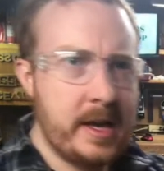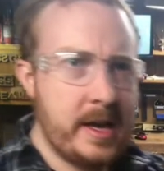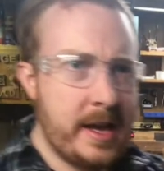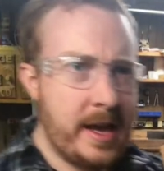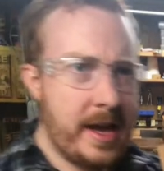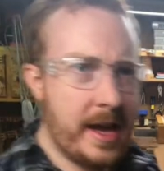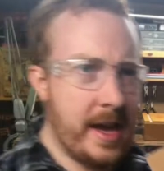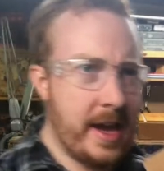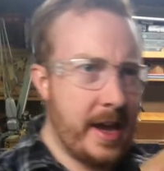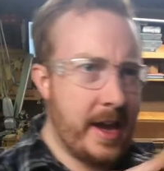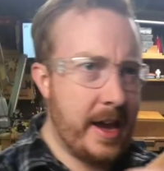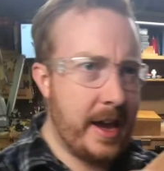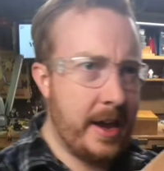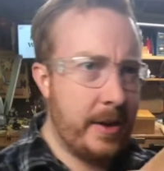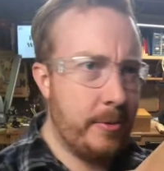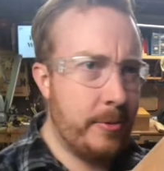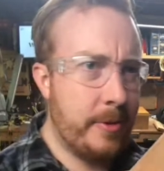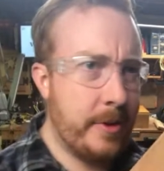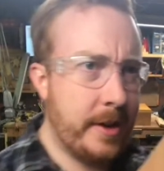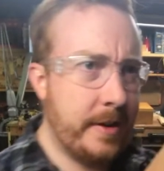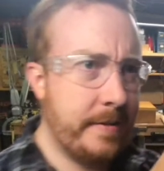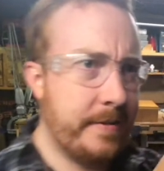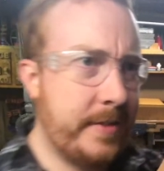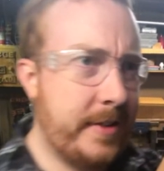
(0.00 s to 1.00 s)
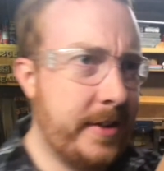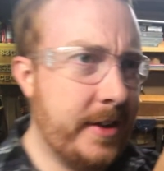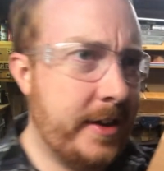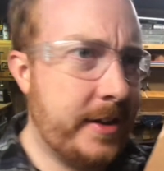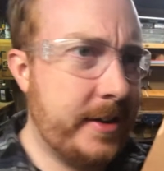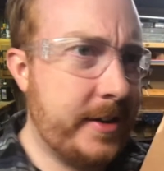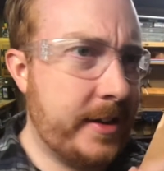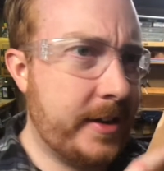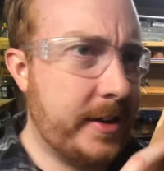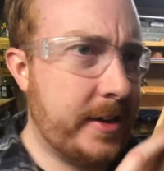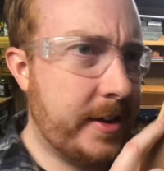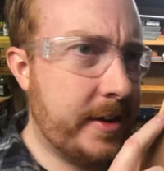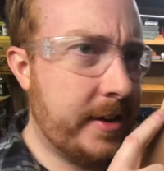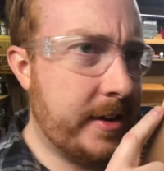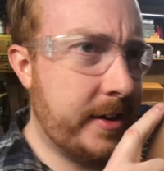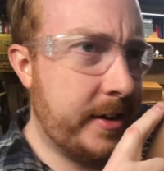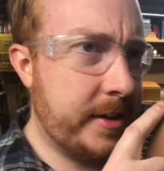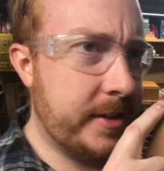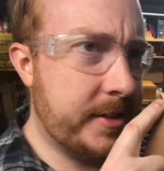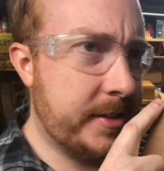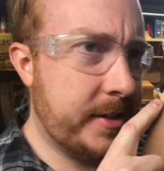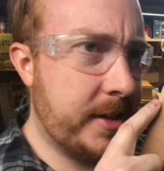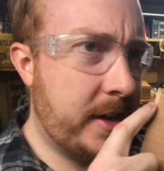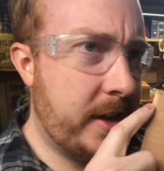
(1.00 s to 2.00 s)
And what I've done here
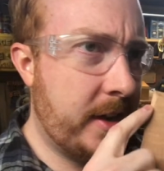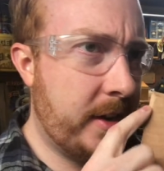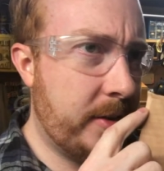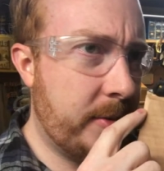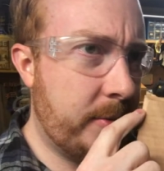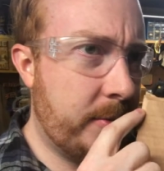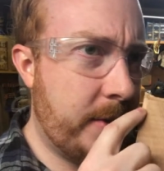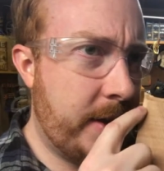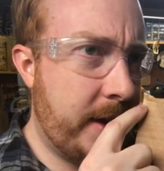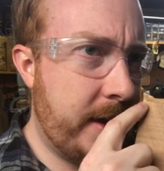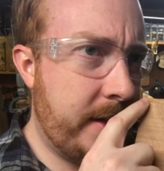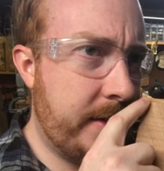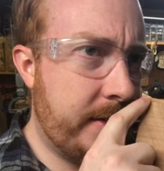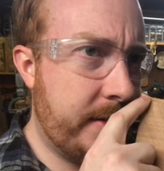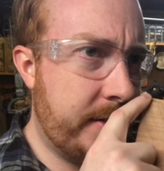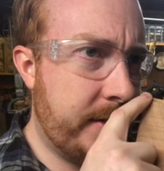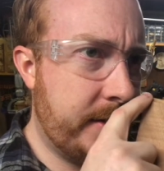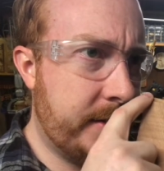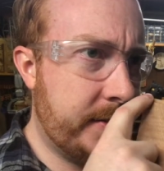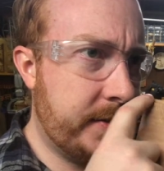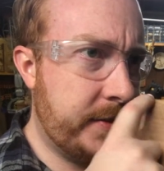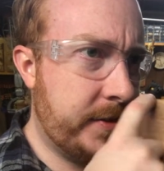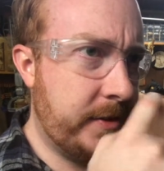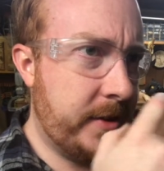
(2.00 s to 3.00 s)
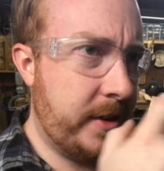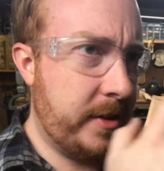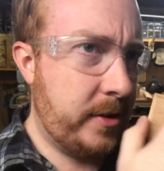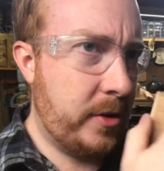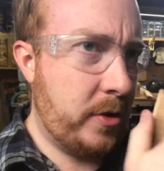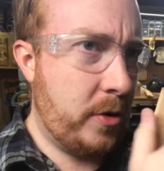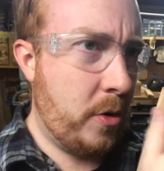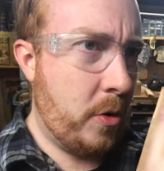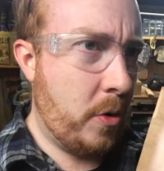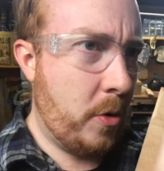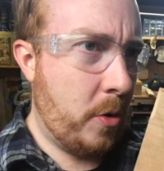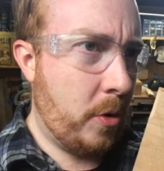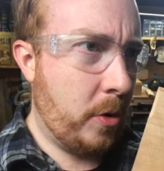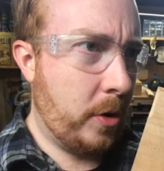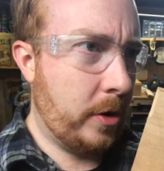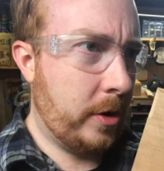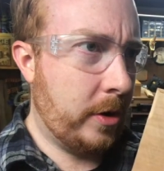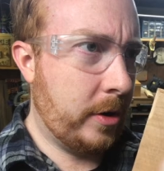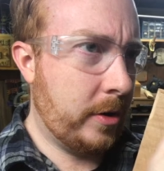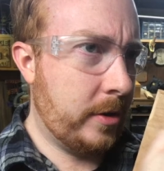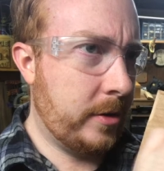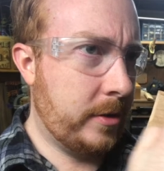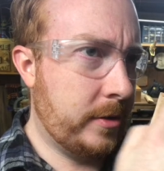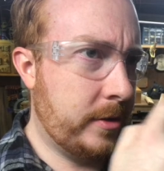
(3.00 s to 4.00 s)
is cut away this corner.
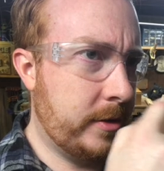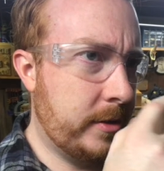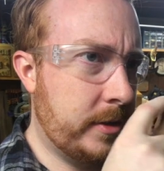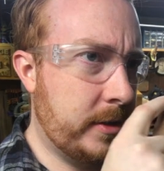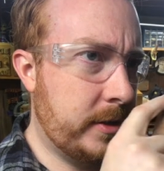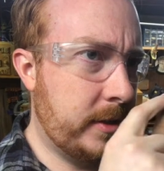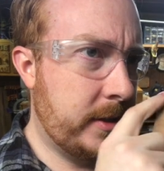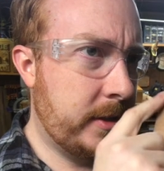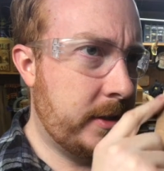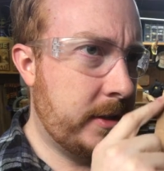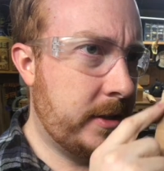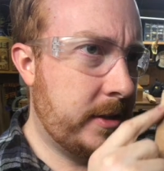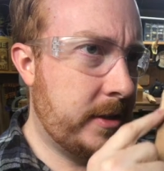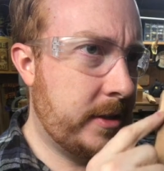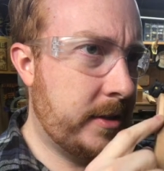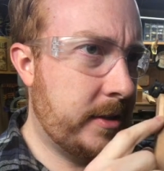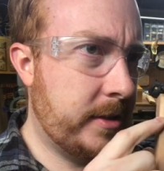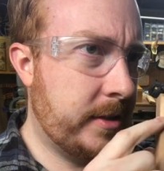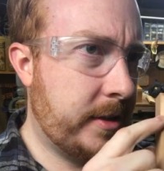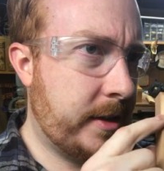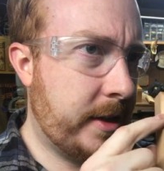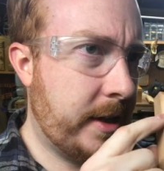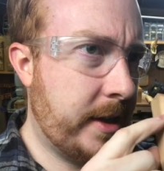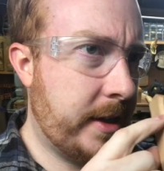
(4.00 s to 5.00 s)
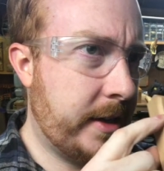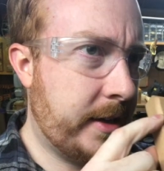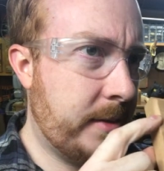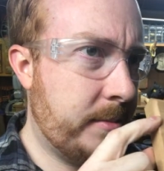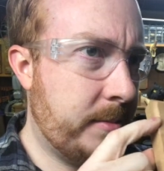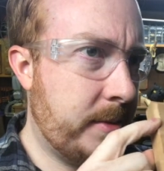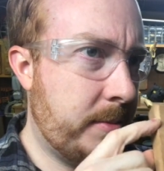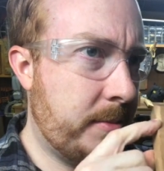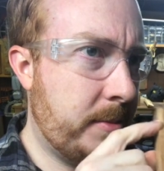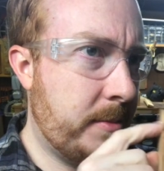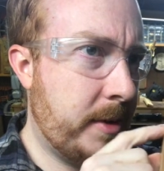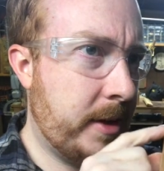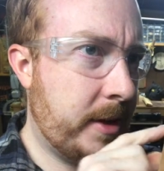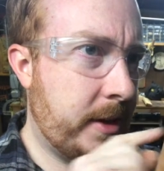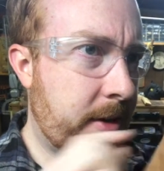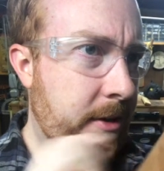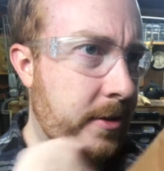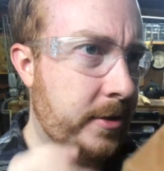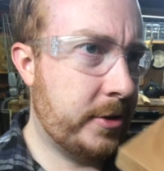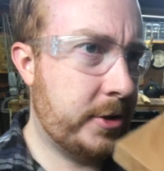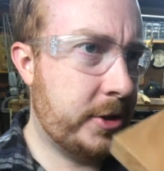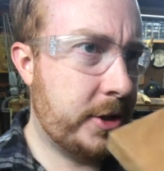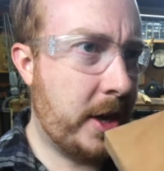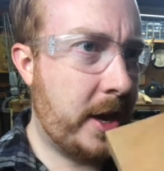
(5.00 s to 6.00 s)
Okay, I can maybe make
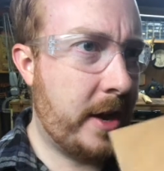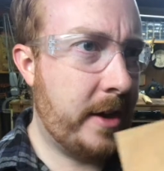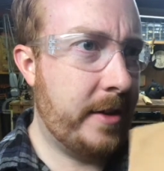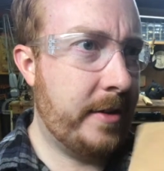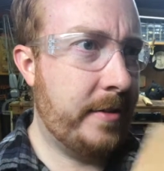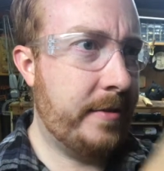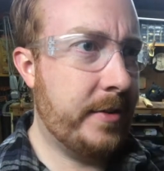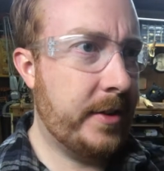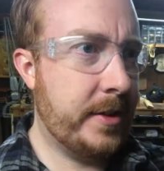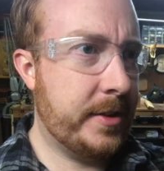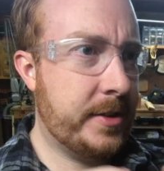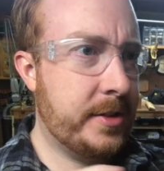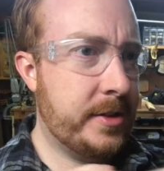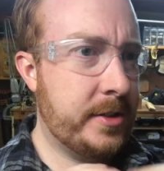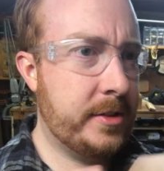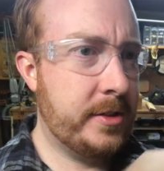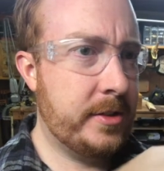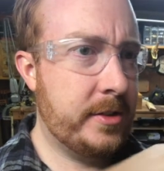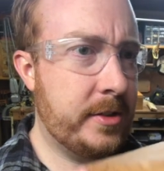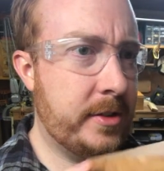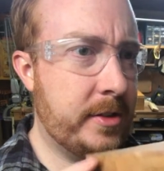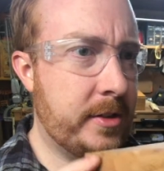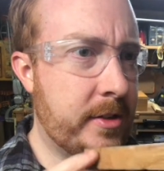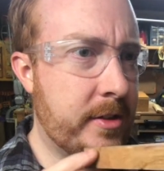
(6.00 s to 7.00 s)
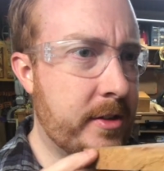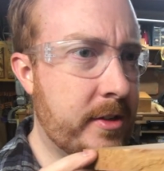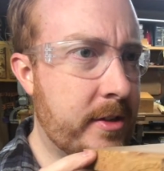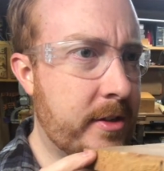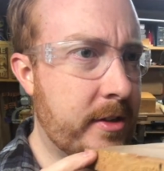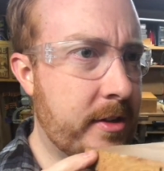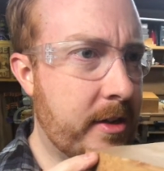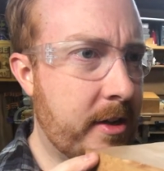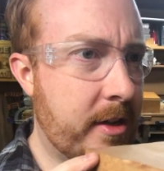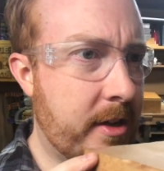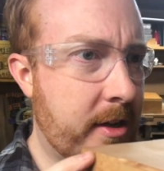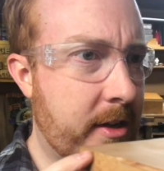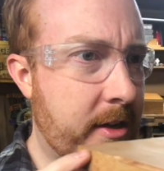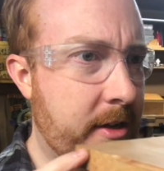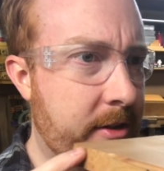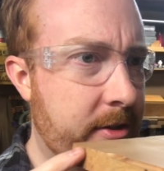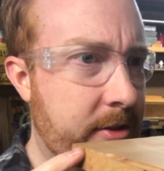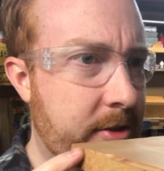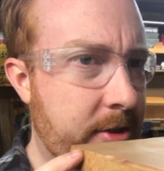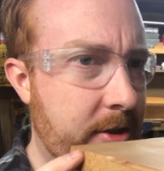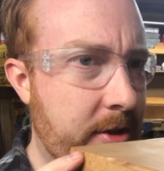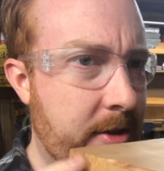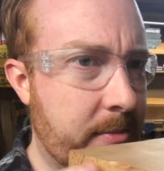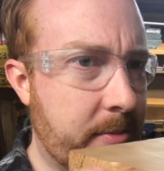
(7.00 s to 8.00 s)
another shot of this and
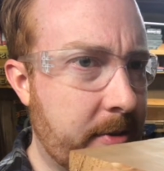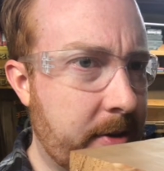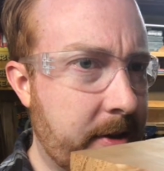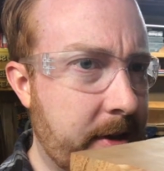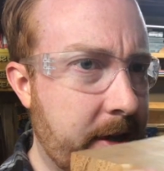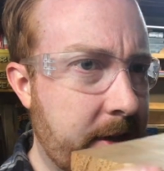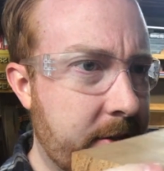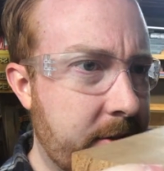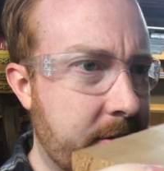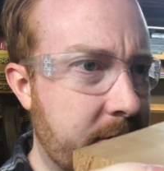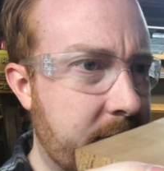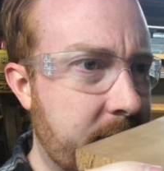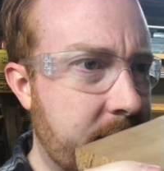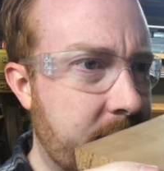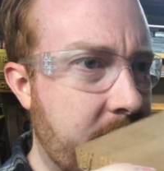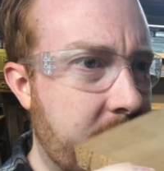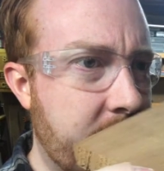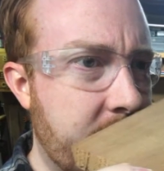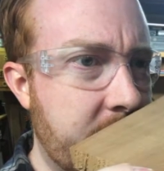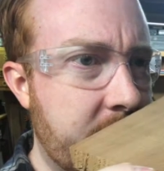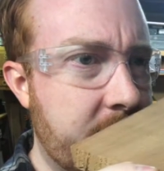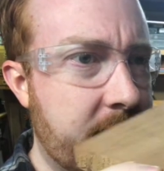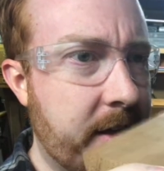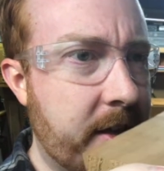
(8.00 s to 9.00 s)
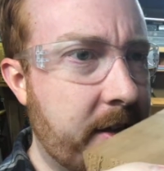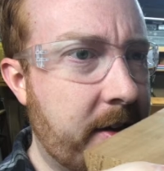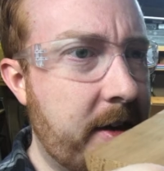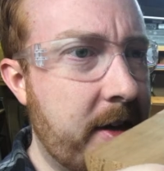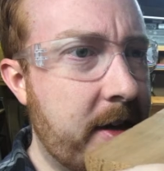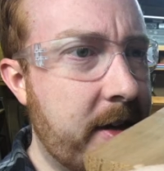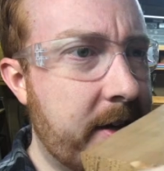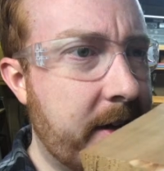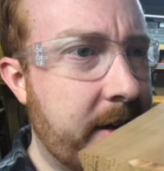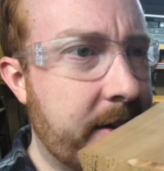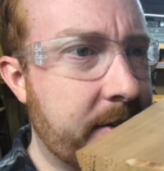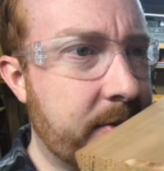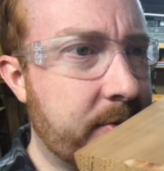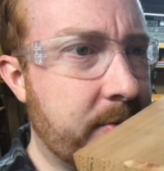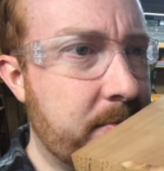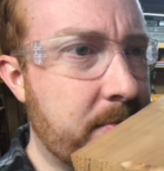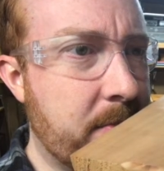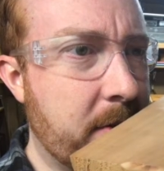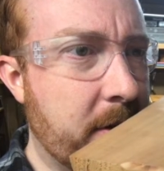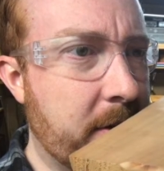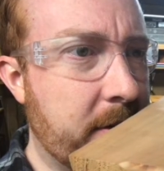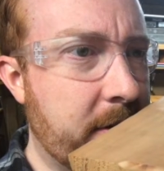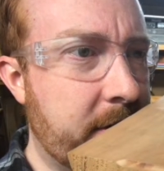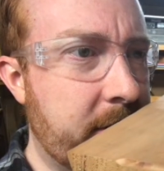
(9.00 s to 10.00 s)
show you, but that's just a detail. Now this one
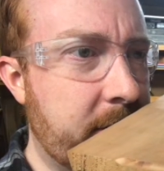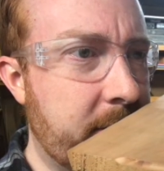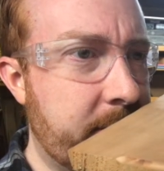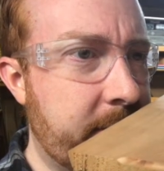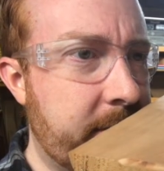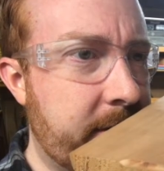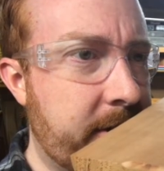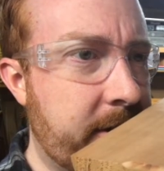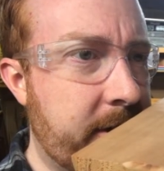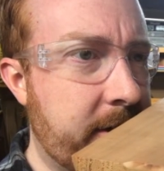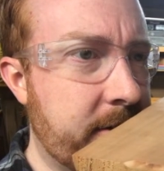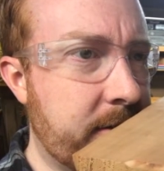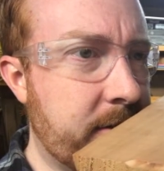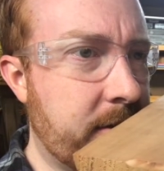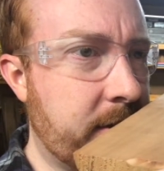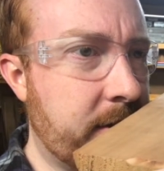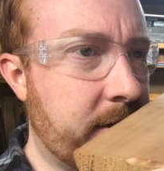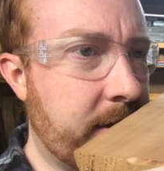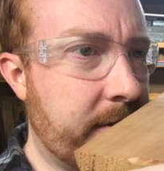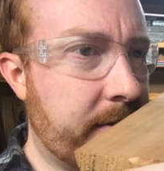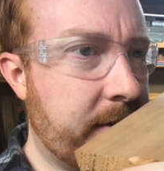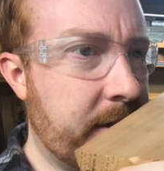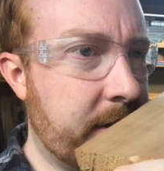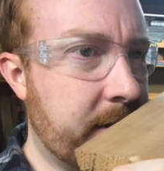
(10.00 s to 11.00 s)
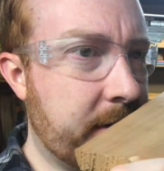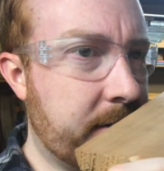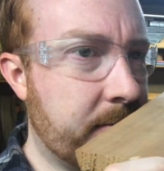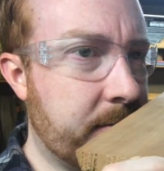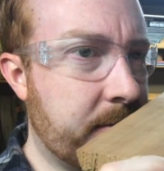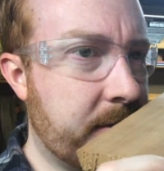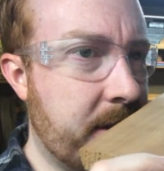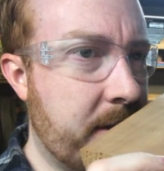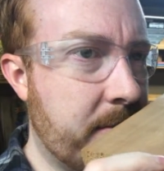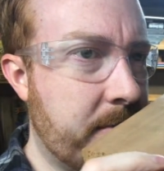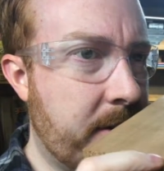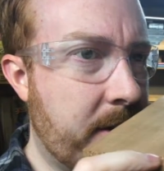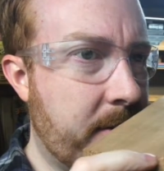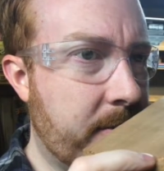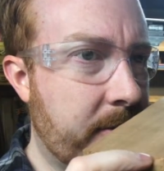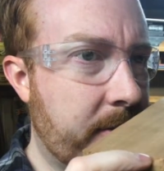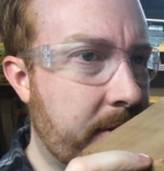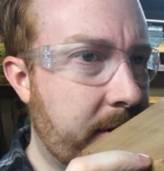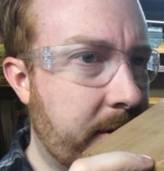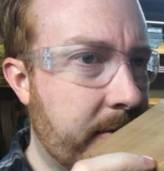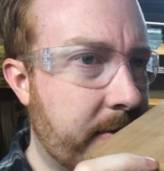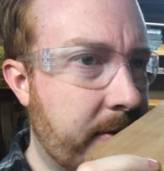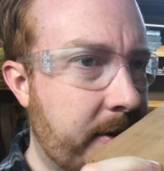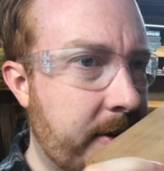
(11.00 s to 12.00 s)
burned a little bit there, so I'm gonna have to take some sandpaper and
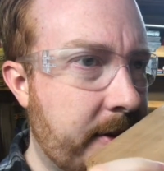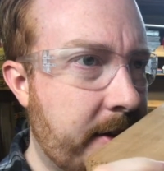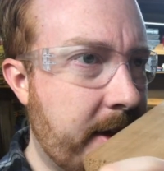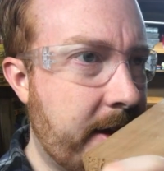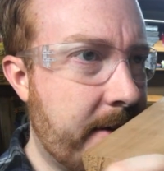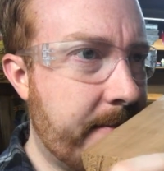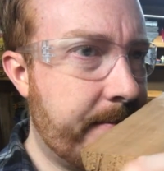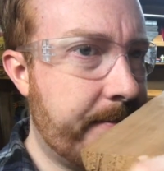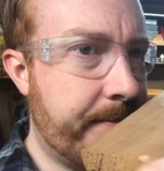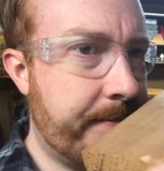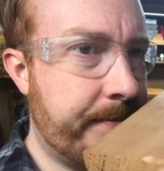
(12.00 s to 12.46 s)
get rid of that.